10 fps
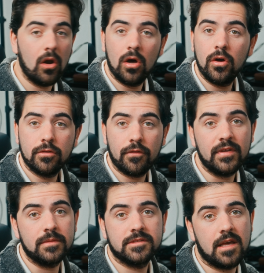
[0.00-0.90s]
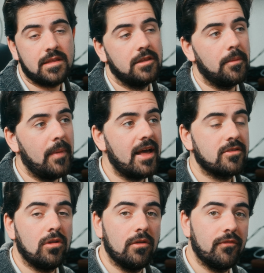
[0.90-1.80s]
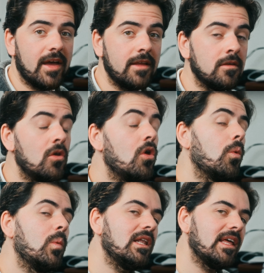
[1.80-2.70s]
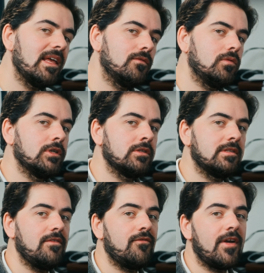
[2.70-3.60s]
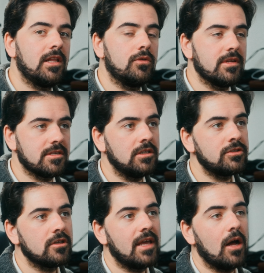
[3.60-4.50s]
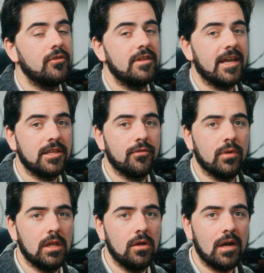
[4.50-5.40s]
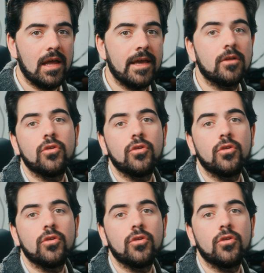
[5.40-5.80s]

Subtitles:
long the film stays in the bath, all of that will influence the final result and how the negative will look like,